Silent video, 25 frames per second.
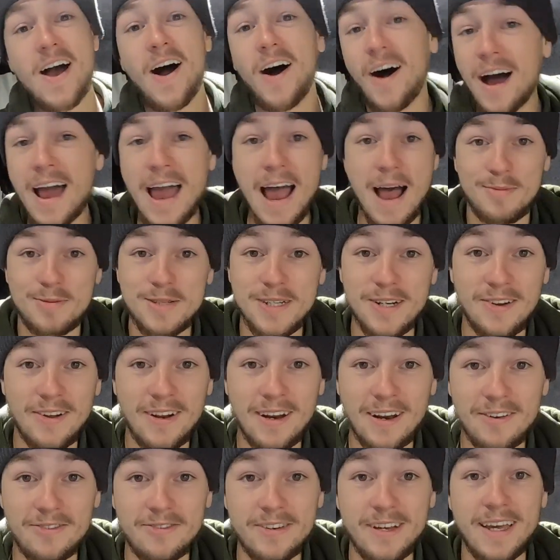I absolutely
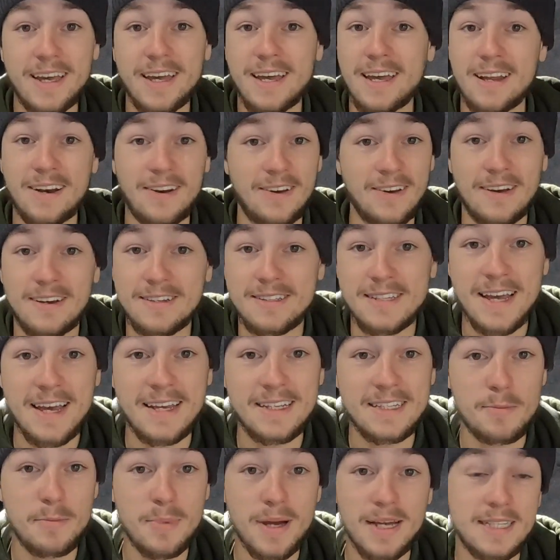love it. Like I say,
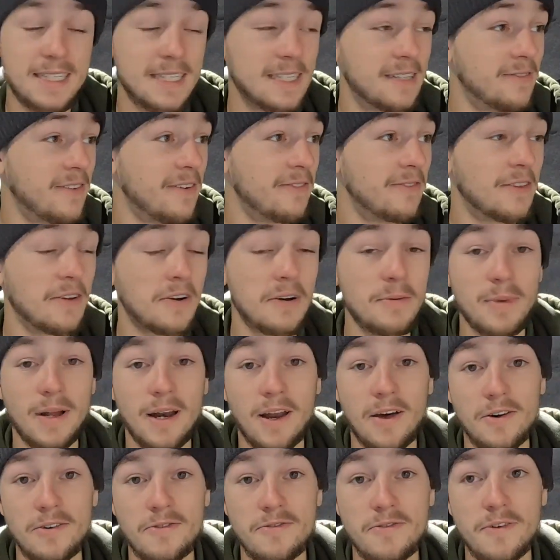it's the best thing I've ever done in my
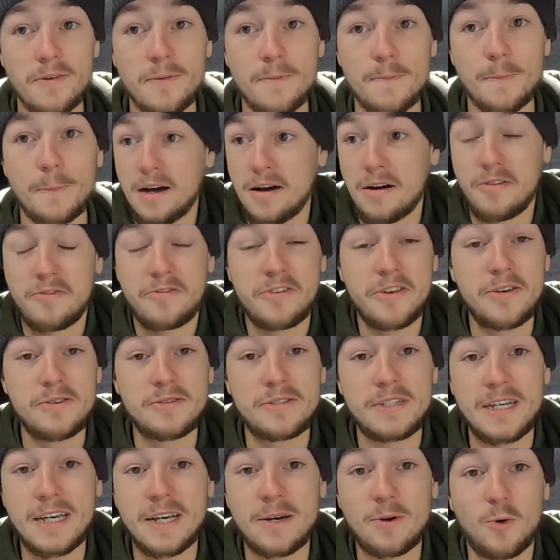life. I've
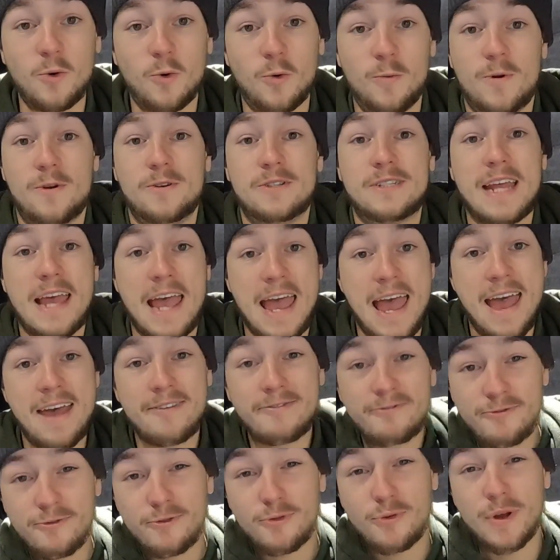used it almost
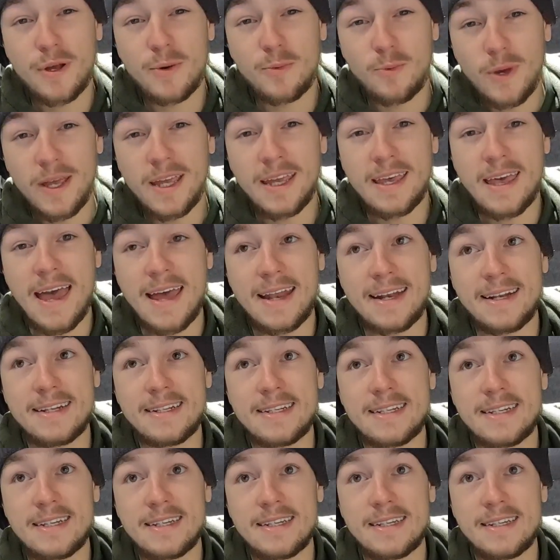every
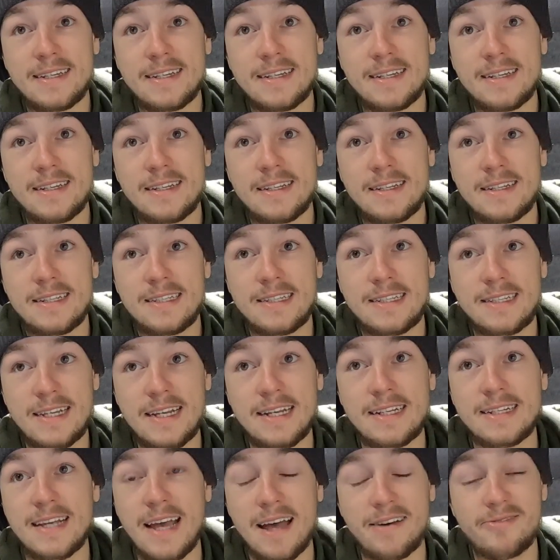weekend
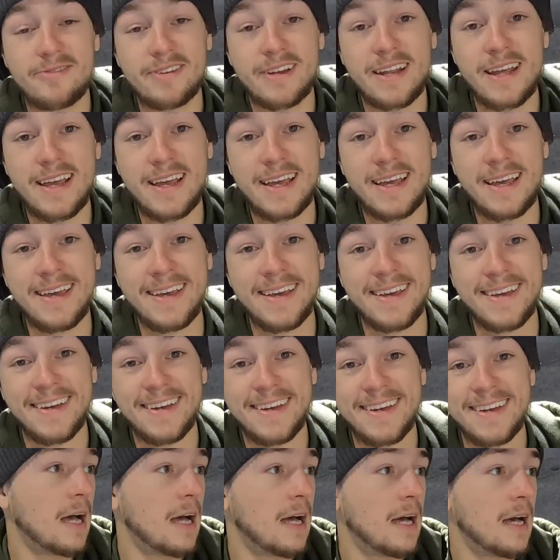since having it,
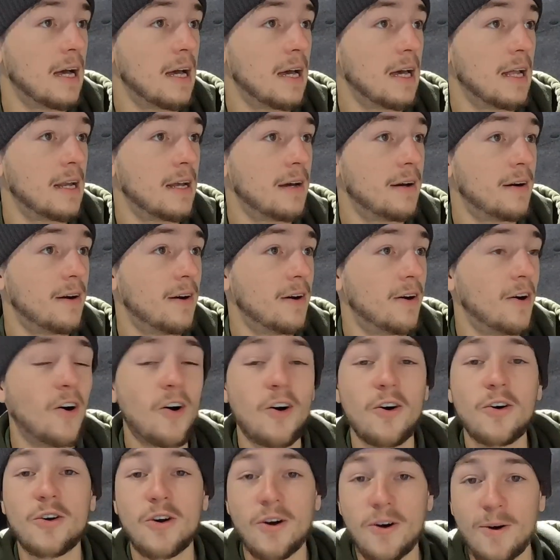and
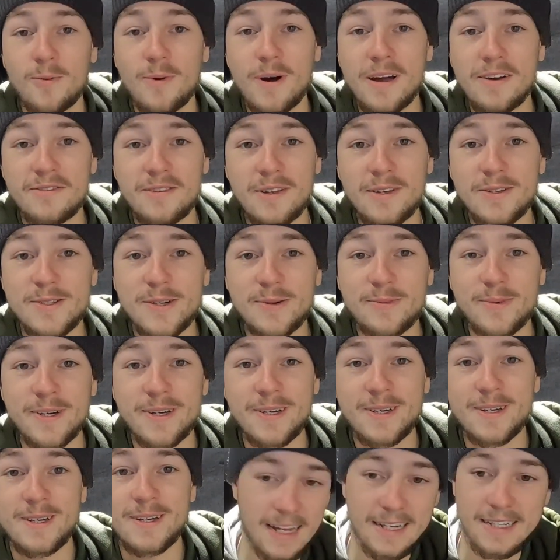I can't wait for the summer.
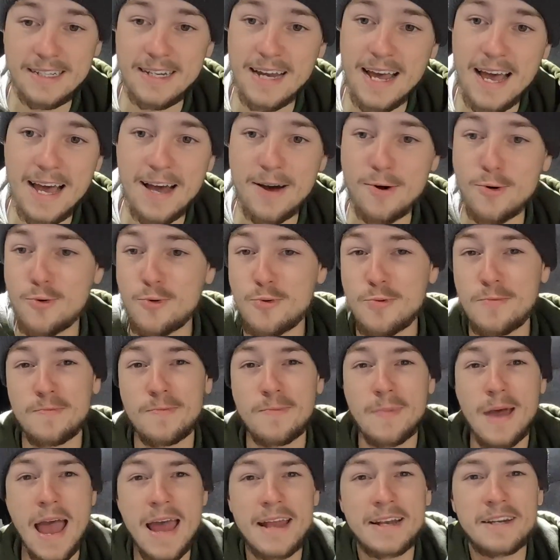It's now
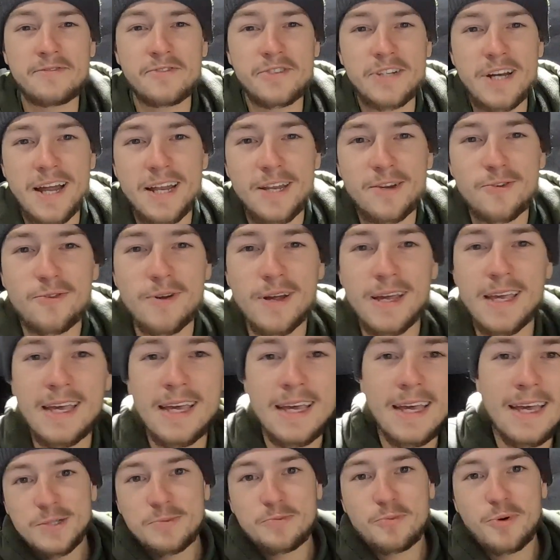end of January,
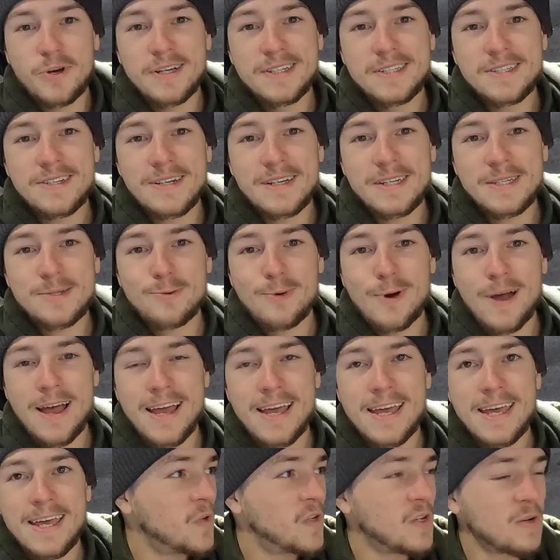spring's on its
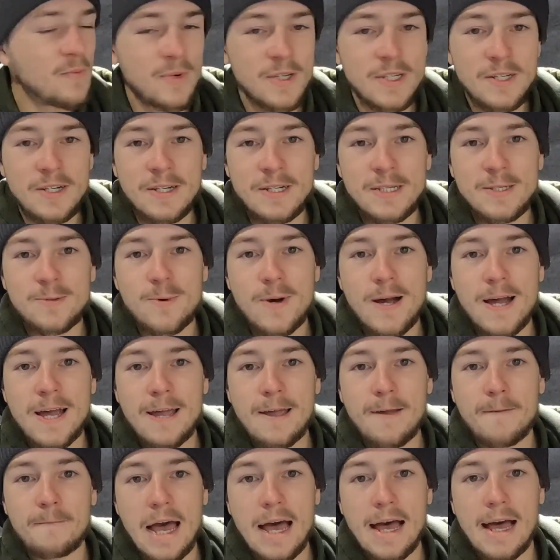way, summer's on its
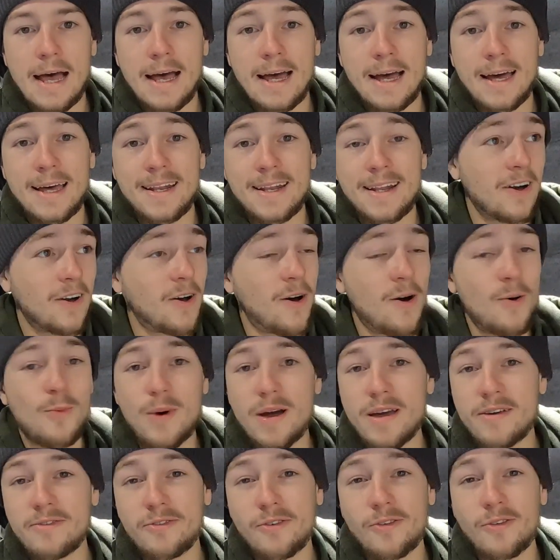way, and I can't
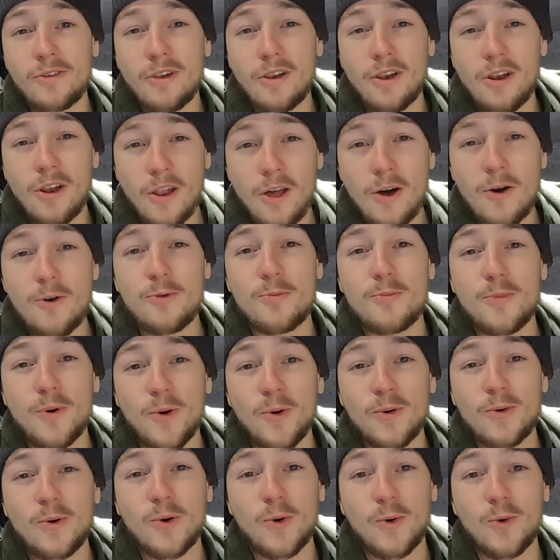wait for a load
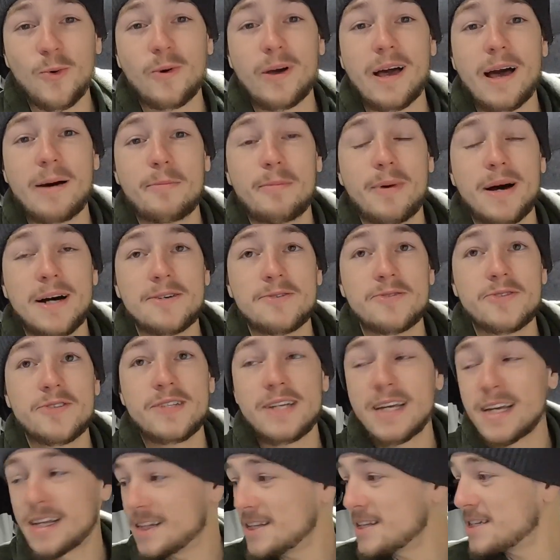more cool camp outs
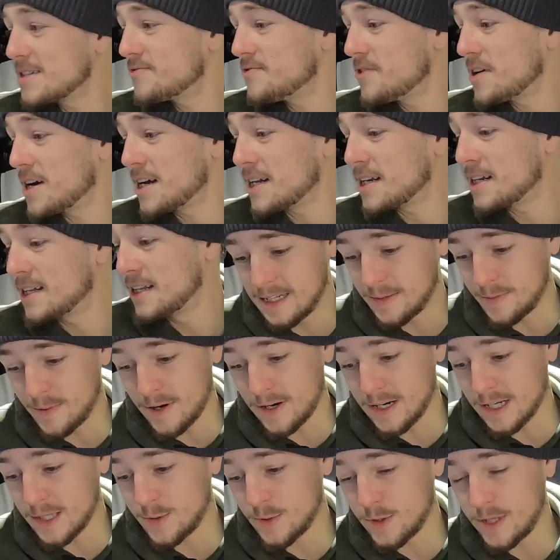in this van. To be
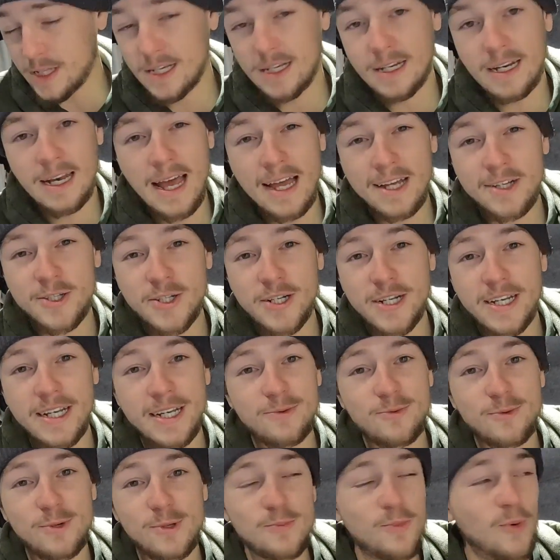honest with you, last
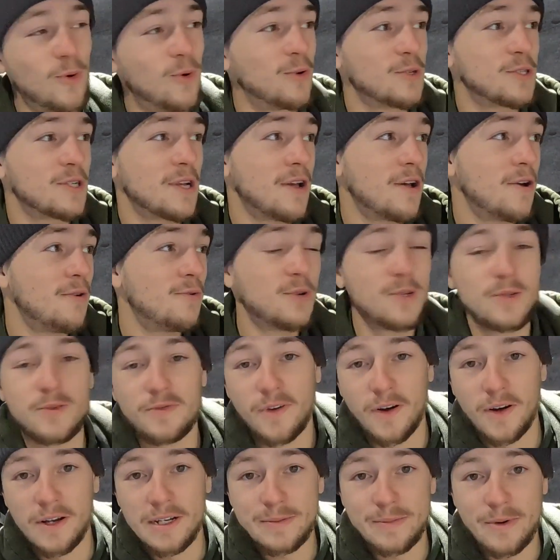year was more so just
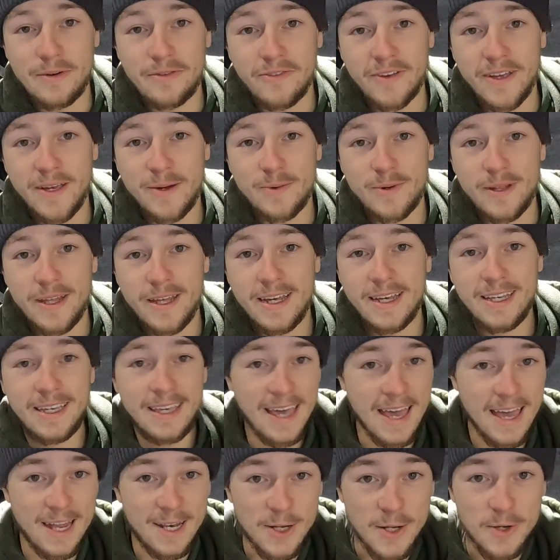finding my feet with it,
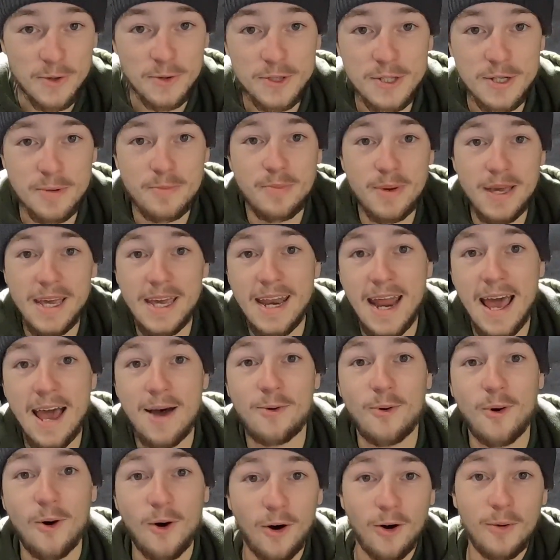getting used to being
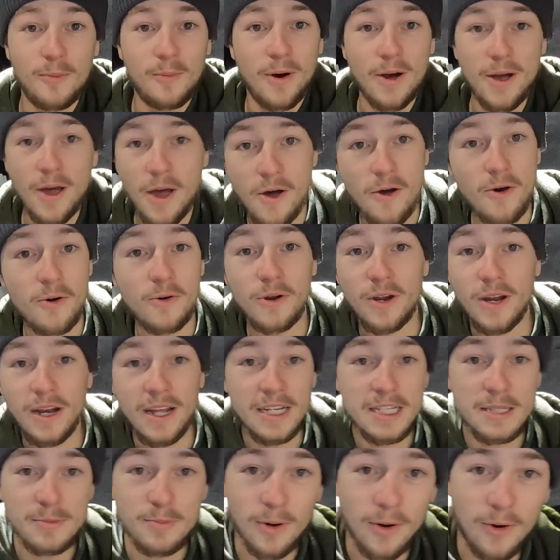out on my own and
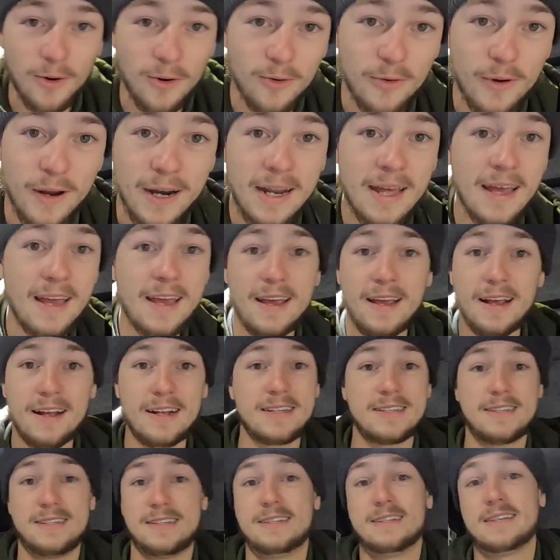exploring,
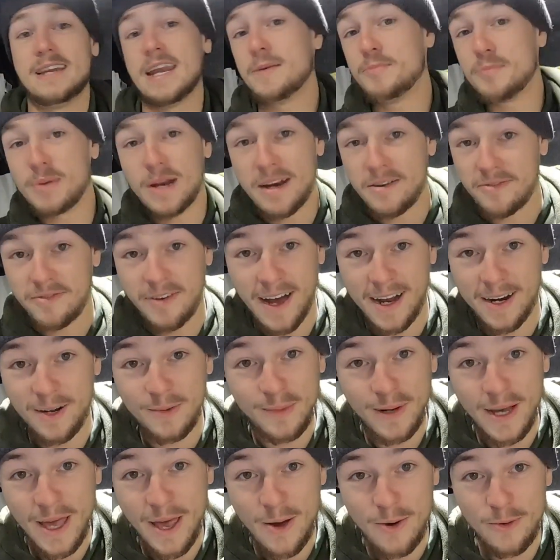sleeping in a van on
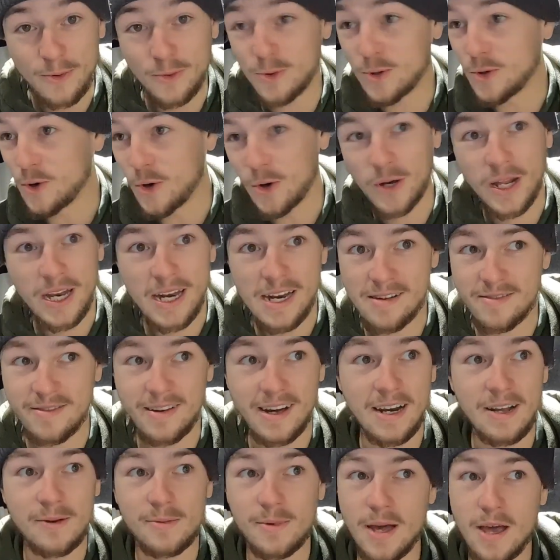my own, cooking in a
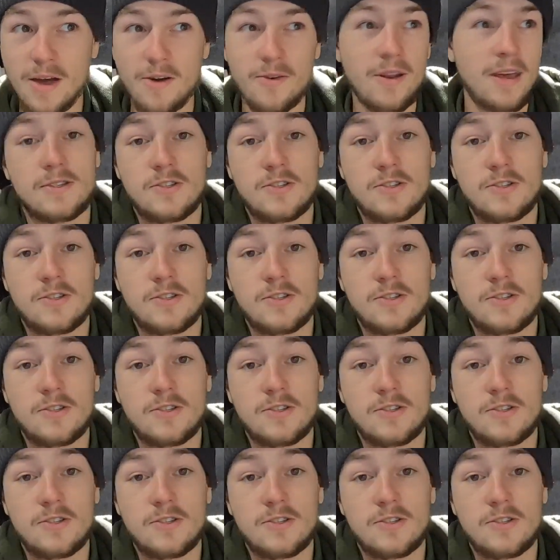van on my own.